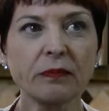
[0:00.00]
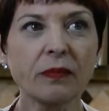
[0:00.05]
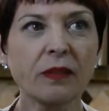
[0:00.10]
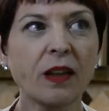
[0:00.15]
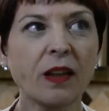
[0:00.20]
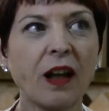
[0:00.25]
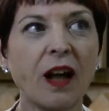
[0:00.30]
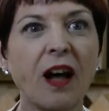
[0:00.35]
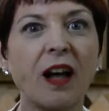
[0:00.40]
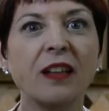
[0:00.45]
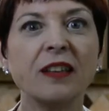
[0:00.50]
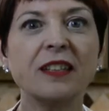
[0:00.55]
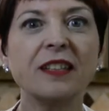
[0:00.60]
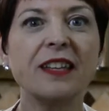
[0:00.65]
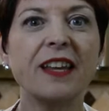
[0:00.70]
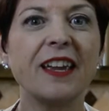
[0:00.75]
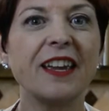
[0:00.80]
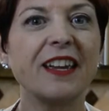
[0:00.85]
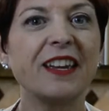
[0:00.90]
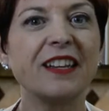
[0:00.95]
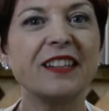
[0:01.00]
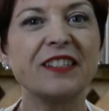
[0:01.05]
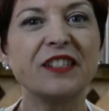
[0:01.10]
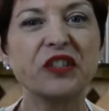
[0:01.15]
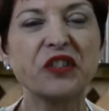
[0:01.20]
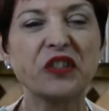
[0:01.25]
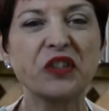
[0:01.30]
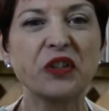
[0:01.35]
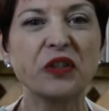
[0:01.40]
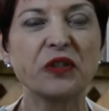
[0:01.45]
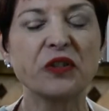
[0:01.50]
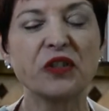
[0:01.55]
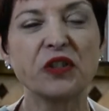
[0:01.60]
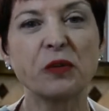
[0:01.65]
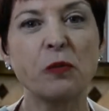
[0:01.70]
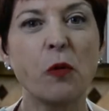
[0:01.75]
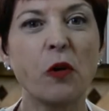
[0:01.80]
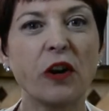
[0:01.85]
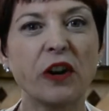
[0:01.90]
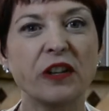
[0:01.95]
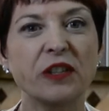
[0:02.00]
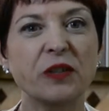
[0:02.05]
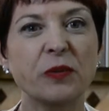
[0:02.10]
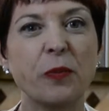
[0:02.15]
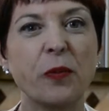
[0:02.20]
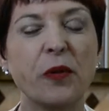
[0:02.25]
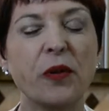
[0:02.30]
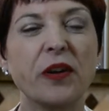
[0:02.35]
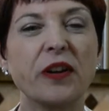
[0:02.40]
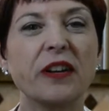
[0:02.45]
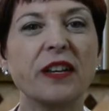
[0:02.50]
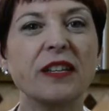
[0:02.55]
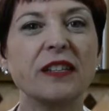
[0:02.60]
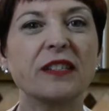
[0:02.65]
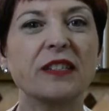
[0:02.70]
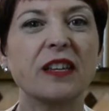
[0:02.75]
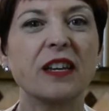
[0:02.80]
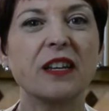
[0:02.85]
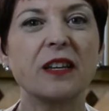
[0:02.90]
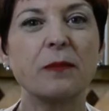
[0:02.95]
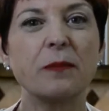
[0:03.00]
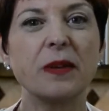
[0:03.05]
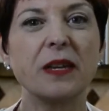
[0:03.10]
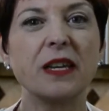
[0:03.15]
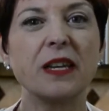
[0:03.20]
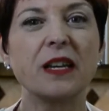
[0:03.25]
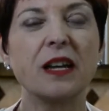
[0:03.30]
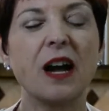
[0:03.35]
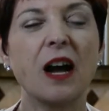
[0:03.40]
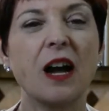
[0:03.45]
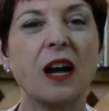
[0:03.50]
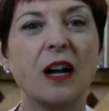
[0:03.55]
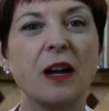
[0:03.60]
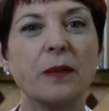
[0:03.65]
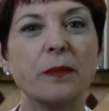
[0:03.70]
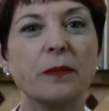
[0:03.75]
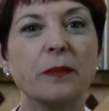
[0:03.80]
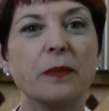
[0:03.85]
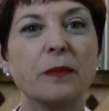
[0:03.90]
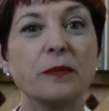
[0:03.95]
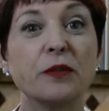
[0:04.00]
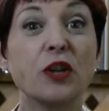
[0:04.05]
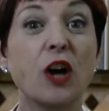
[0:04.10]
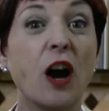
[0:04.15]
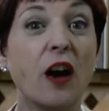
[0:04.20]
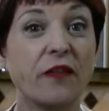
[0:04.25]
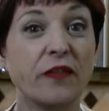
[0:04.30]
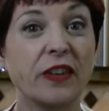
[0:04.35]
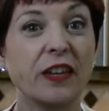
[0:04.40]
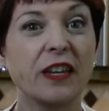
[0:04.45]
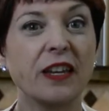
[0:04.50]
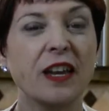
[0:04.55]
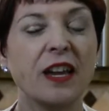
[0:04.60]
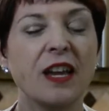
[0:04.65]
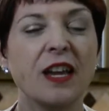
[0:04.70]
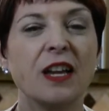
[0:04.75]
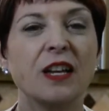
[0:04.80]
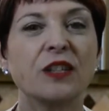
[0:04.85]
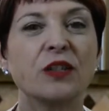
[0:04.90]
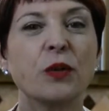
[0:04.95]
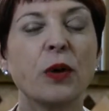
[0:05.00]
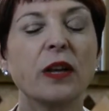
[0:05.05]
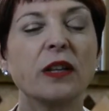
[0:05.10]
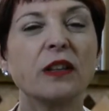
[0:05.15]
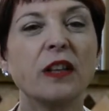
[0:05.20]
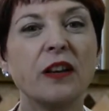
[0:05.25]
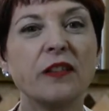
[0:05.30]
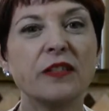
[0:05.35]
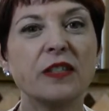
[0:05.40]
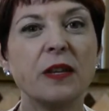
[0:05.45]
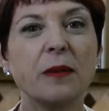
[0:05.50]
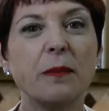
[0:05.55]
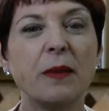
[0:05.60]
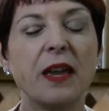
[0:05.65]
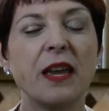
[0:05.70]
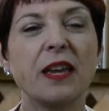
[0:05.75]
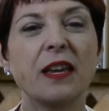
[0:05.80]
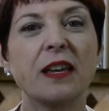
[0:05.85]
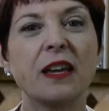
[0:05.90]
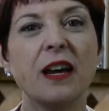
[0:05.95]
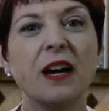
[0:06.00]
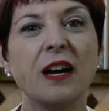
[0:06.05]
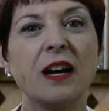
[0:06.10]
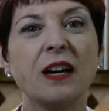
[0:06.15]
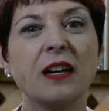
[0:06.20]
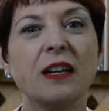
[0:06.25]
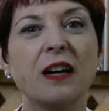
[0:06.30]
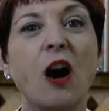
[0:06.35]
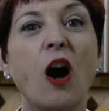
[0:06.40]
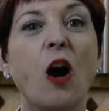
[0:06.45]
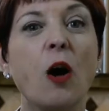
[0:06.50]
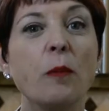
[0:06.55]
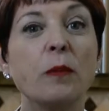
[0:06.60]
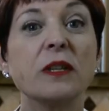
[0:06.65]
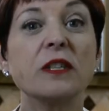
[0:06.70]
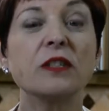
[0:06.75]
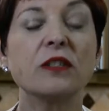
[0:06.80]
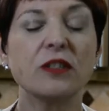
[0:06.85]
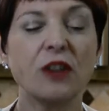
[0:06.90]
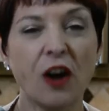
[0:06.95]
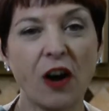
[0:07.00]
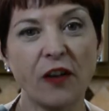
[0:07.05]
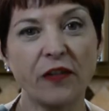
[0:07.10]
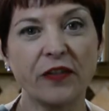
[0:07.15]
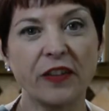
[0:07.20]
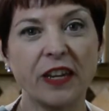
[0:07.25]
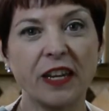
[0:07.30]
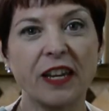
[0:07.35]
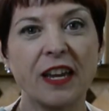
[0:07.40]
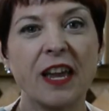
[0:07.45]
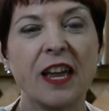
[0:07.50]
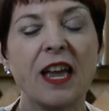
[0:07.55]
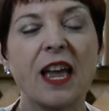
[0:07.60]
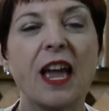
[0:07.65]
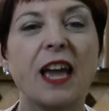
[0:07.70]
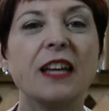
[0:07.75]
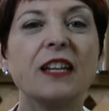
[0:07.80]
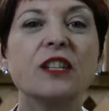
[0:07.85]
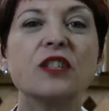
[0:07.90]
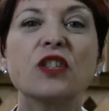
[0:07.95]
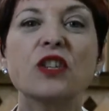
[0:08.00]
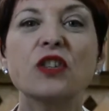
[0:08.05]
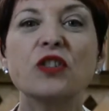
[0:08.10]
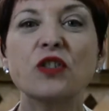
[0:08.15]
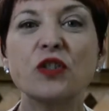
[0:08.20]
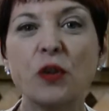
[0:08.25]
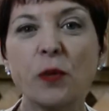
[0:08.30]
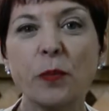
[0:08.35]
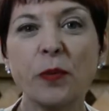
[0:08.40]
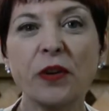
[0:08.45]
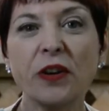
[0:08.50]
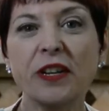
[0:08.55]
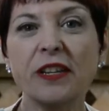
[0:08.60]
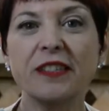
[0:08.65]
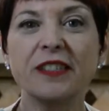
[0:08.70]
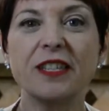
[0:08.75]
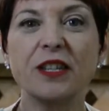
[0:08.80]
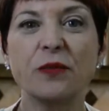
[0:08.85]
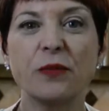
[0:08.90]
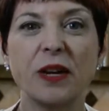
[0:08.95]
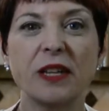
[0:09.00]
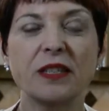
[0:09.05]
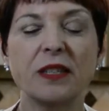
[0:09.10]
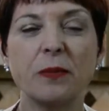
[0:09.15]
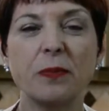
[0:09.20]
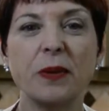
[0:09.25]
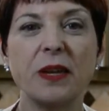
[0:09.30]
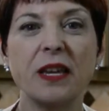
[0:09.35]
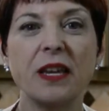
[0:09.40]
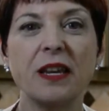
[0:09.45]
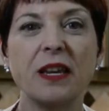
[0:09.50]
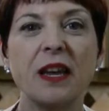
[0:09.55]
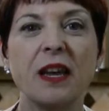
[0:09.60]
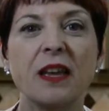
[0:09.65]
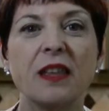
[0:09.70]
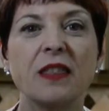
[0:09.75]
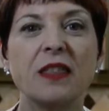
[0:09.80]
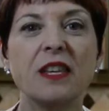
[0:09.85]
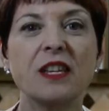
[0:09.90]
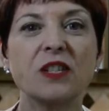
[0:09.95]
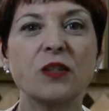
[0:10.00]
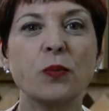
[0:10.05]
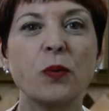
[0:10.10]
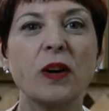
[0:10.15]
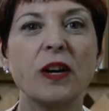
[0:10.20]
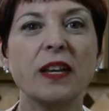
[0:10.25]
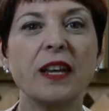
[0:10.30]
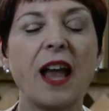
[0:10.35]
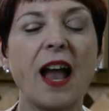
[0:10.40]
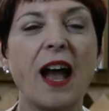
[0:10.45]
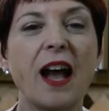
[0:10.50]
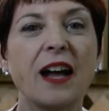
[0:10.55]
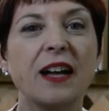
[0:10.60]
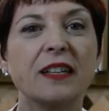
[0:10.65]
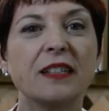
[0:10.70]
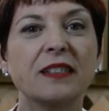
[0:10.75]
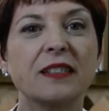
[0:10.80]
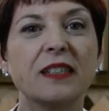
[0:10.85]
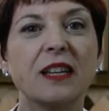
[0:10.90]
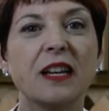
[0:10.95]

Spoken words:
holiday dessert smorgasbord is going to be toffee. So I love to make almond toffee. And it's a super easy recipe. This one has